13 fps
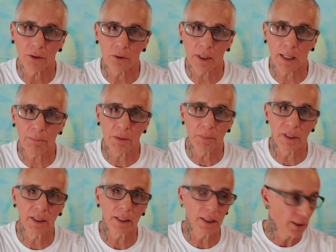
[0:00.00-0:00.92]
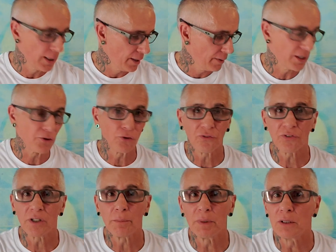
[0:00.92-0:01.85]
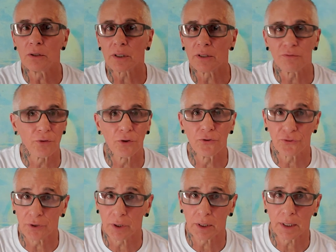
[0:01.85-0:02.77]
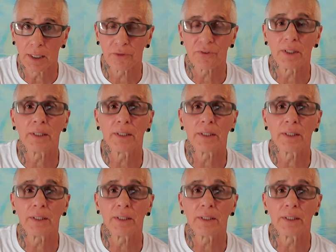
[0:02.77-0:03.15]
happen to be gay, they do seem to be looking for those young guys.